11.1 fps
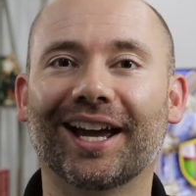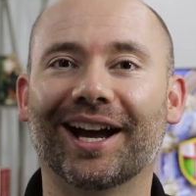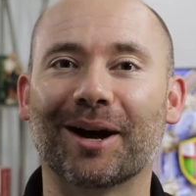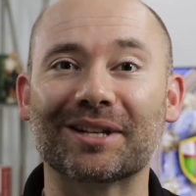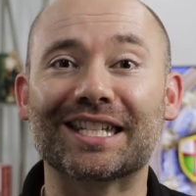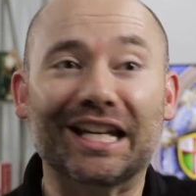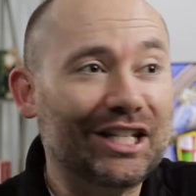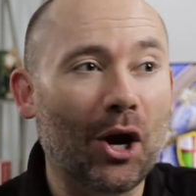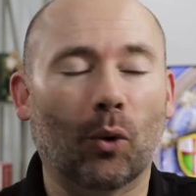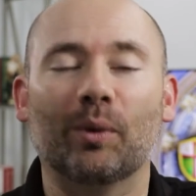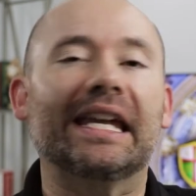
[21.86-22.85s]
I'm going to say
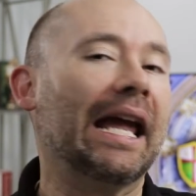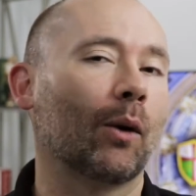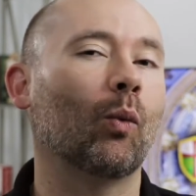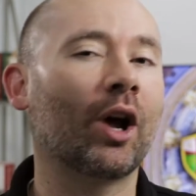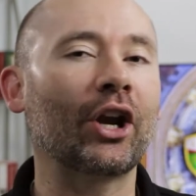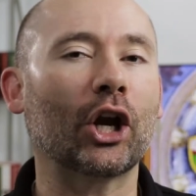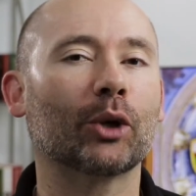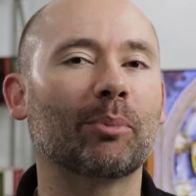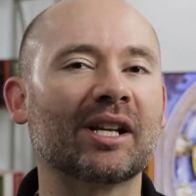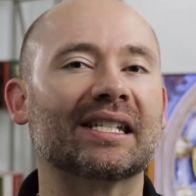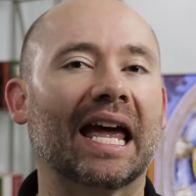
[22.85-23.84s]
no. We can't
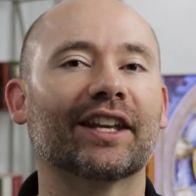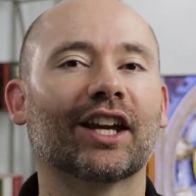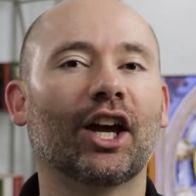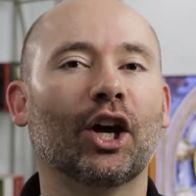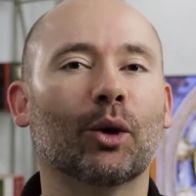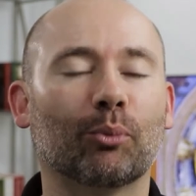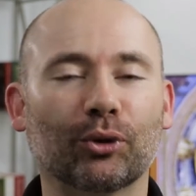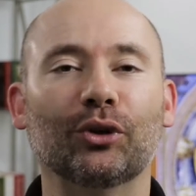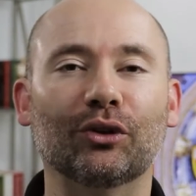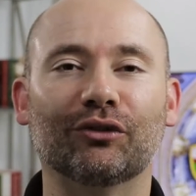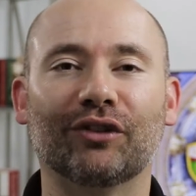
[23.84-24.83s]
100%
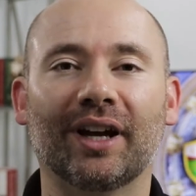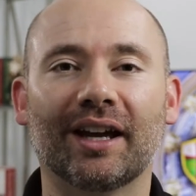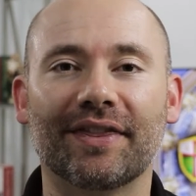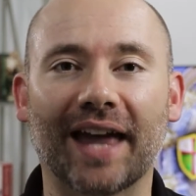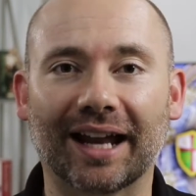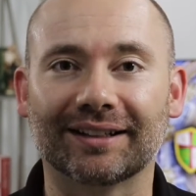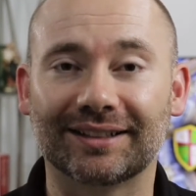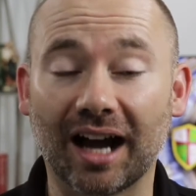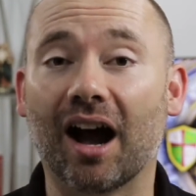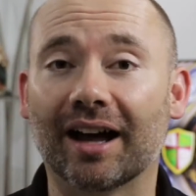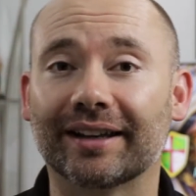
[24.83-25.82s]
prove that
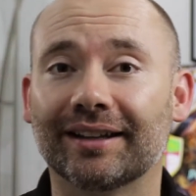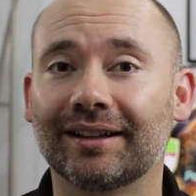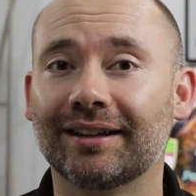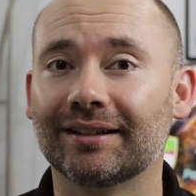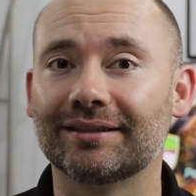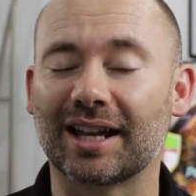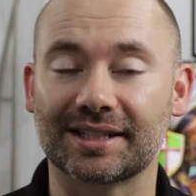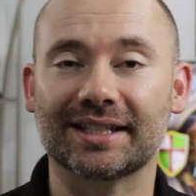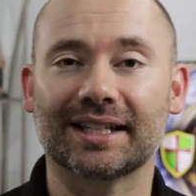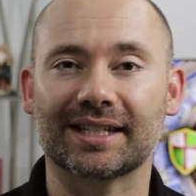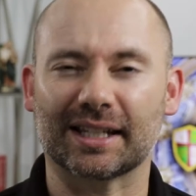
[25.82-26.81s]
God
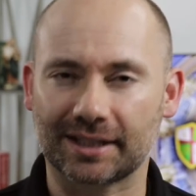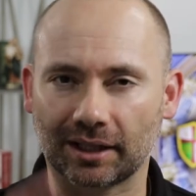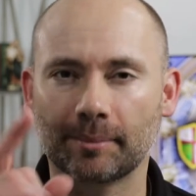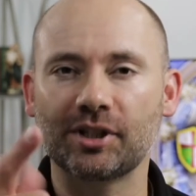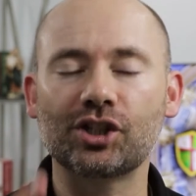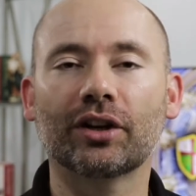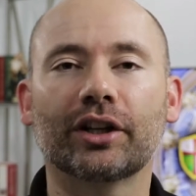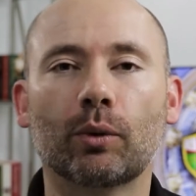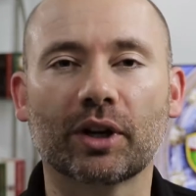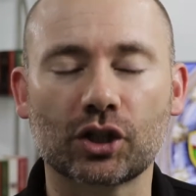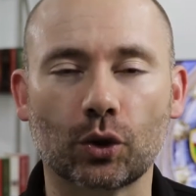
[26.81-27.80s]
doesn't exist. Now let me share a
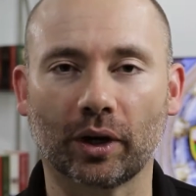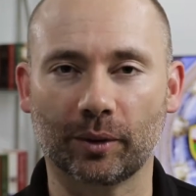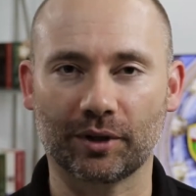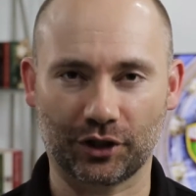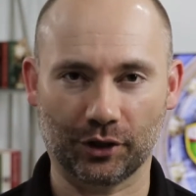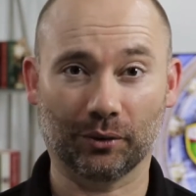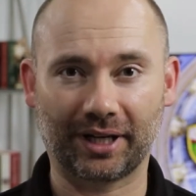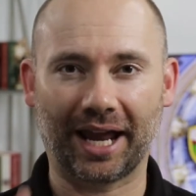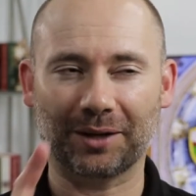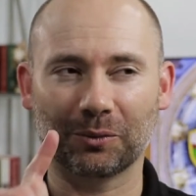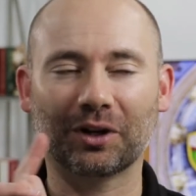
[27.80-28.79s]
quick story with you,
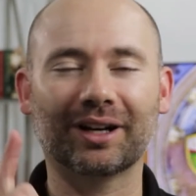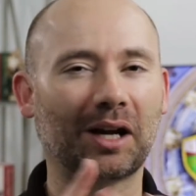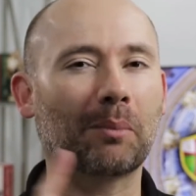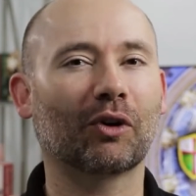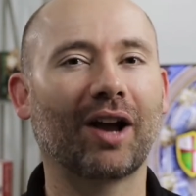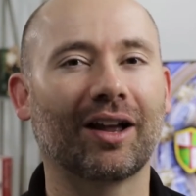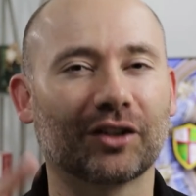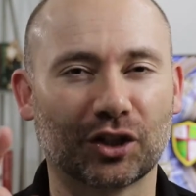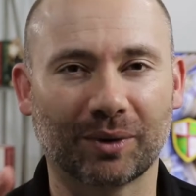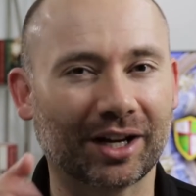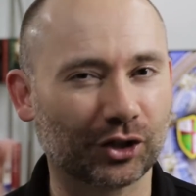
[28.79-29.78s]
okay? And we're gonna come around a
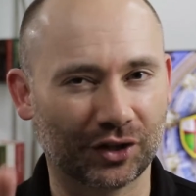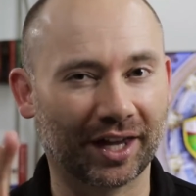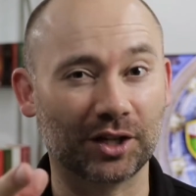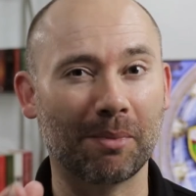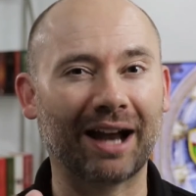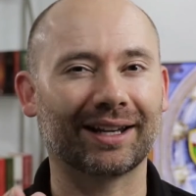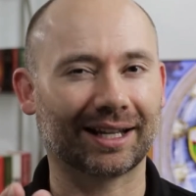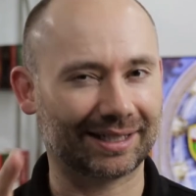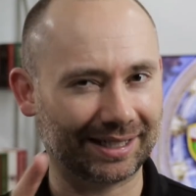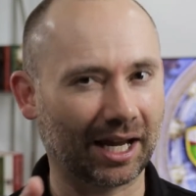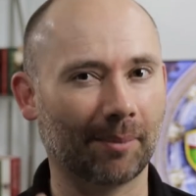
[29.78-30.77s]
direction that you might
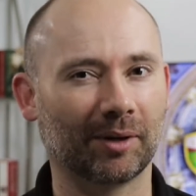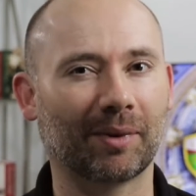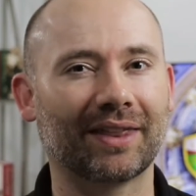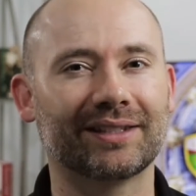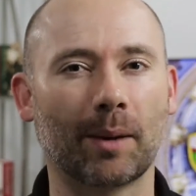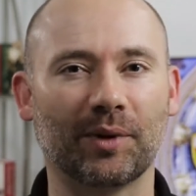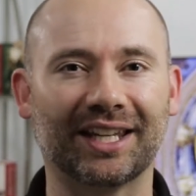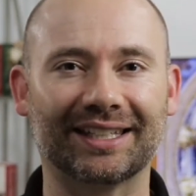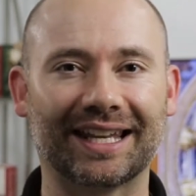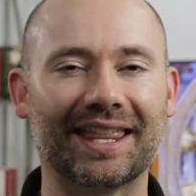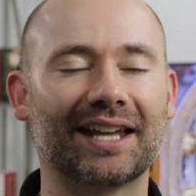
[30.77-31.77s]
not see coming by the time we
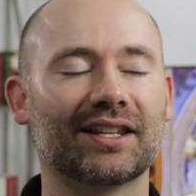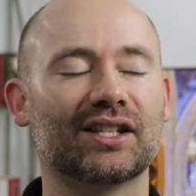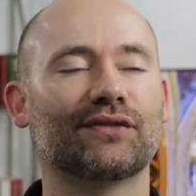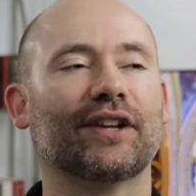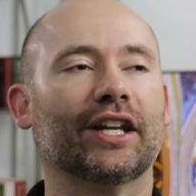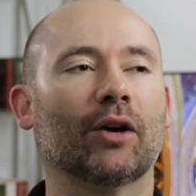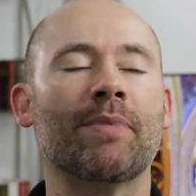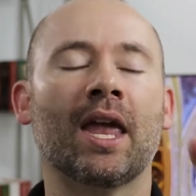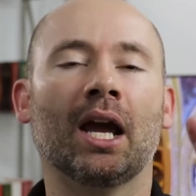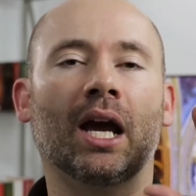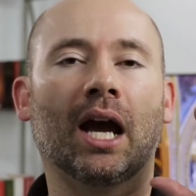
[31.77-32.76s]
get to the end of this video.
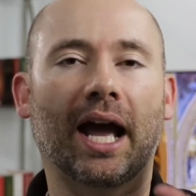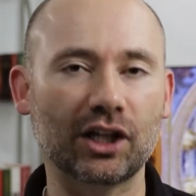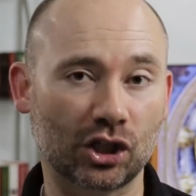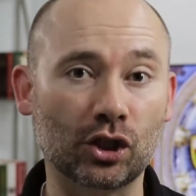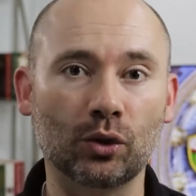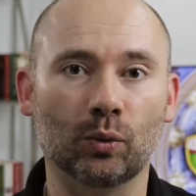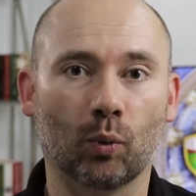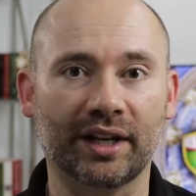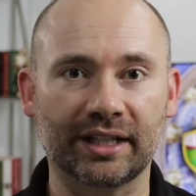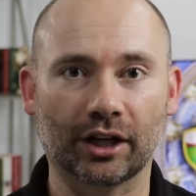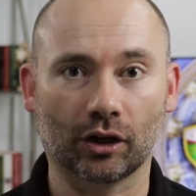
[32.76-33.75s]
I had a student
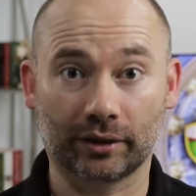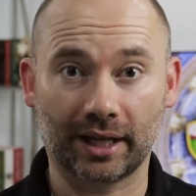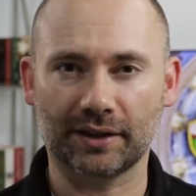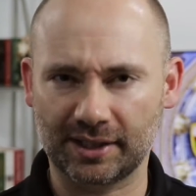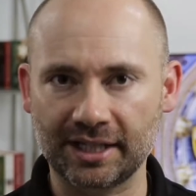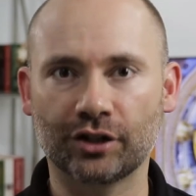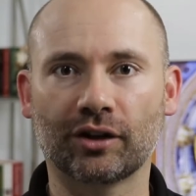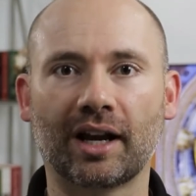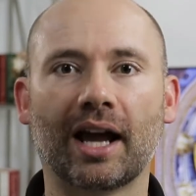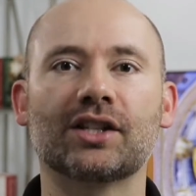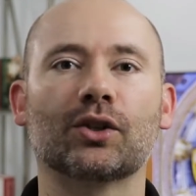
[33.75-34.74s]
one year, okay, the senior in
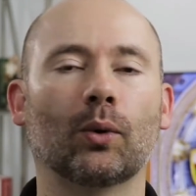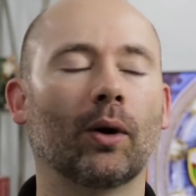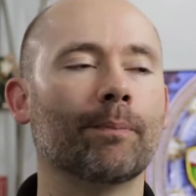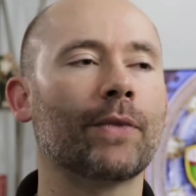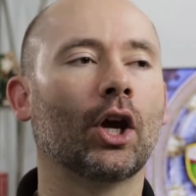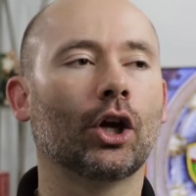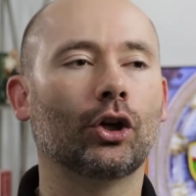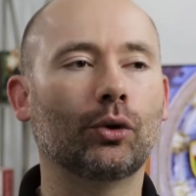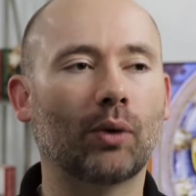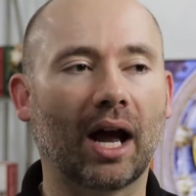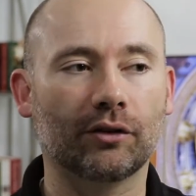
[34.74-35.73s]
high school,
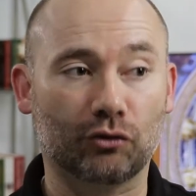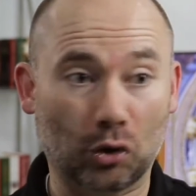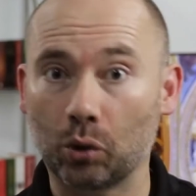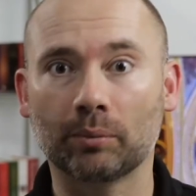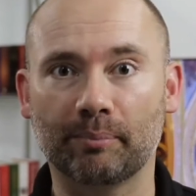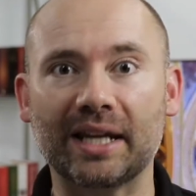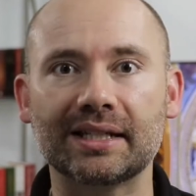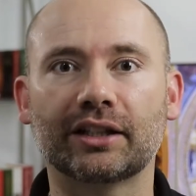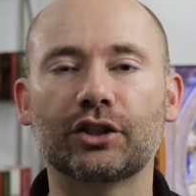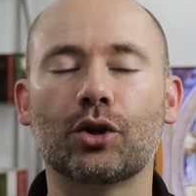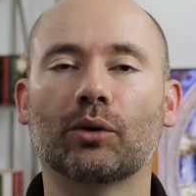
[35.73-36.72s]
who told
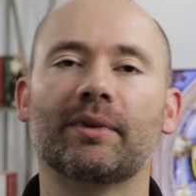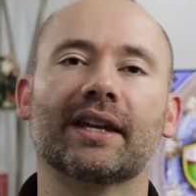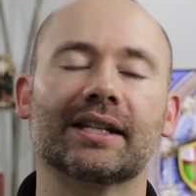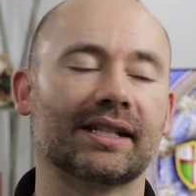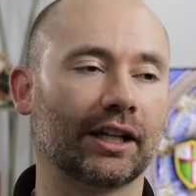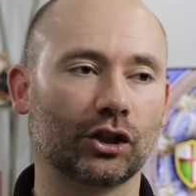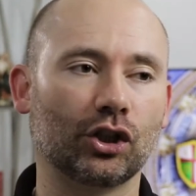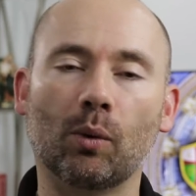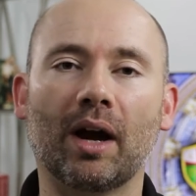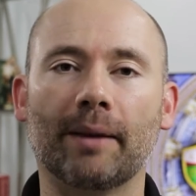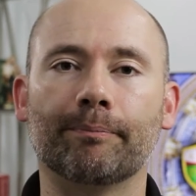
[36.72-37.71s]
basically told me this, like, you
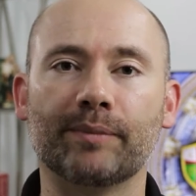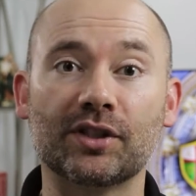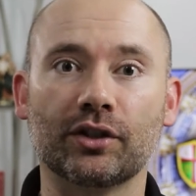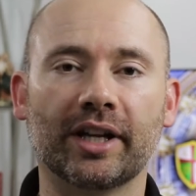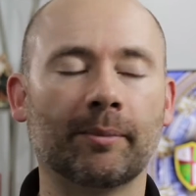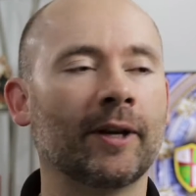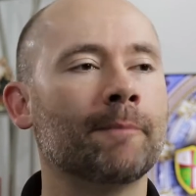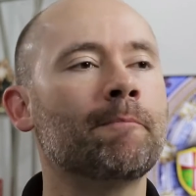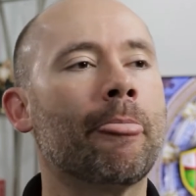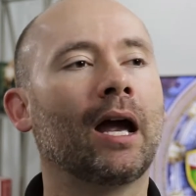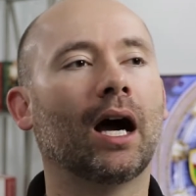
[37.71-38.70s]
know what, Mr.
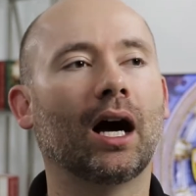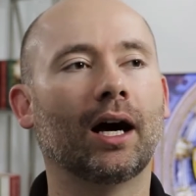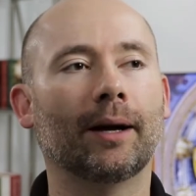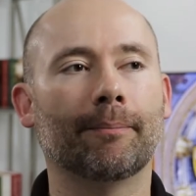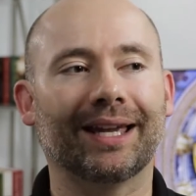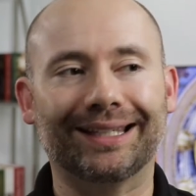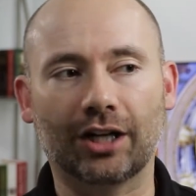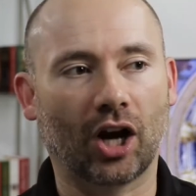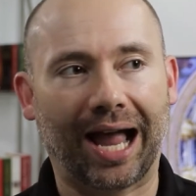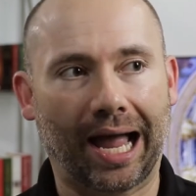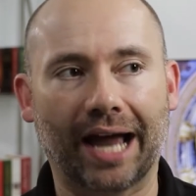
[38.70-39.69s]
Digmann, um, you
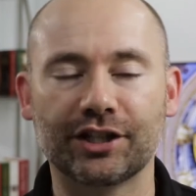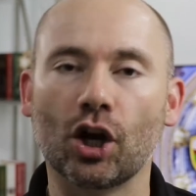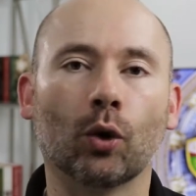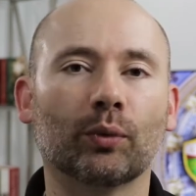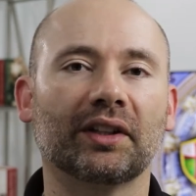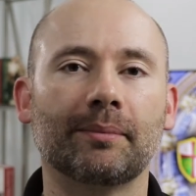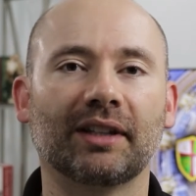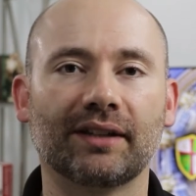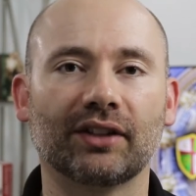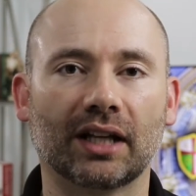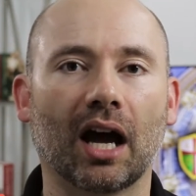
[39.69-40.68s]
know, I don't really
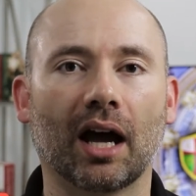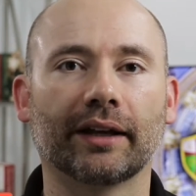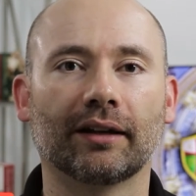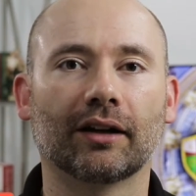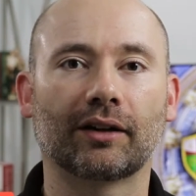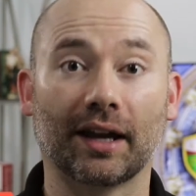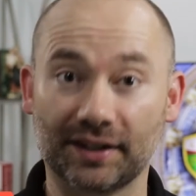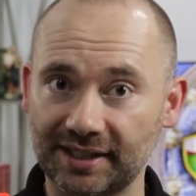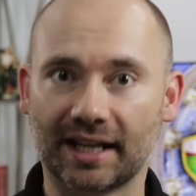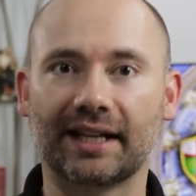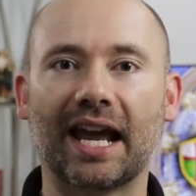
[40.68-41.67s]
believe in God, okay? This
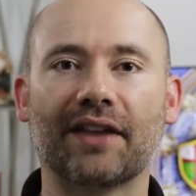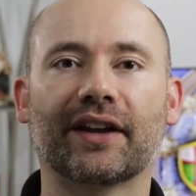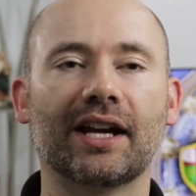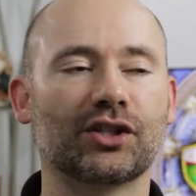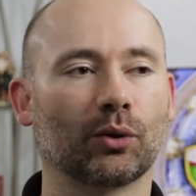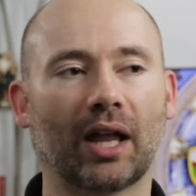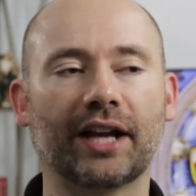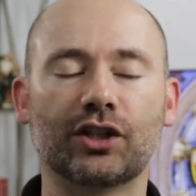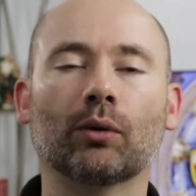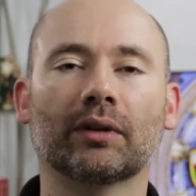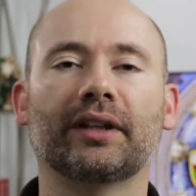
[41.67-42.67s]
is at a Catholic high school. I
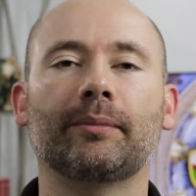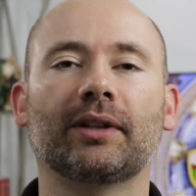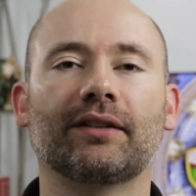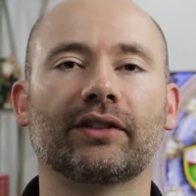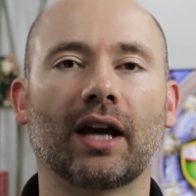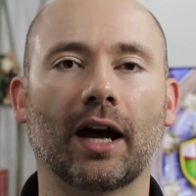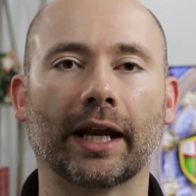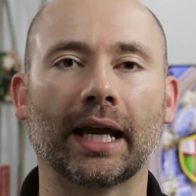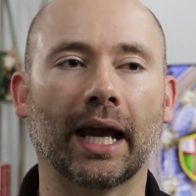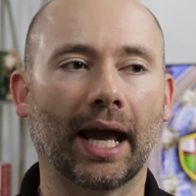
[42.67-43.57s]
don't really believe in God.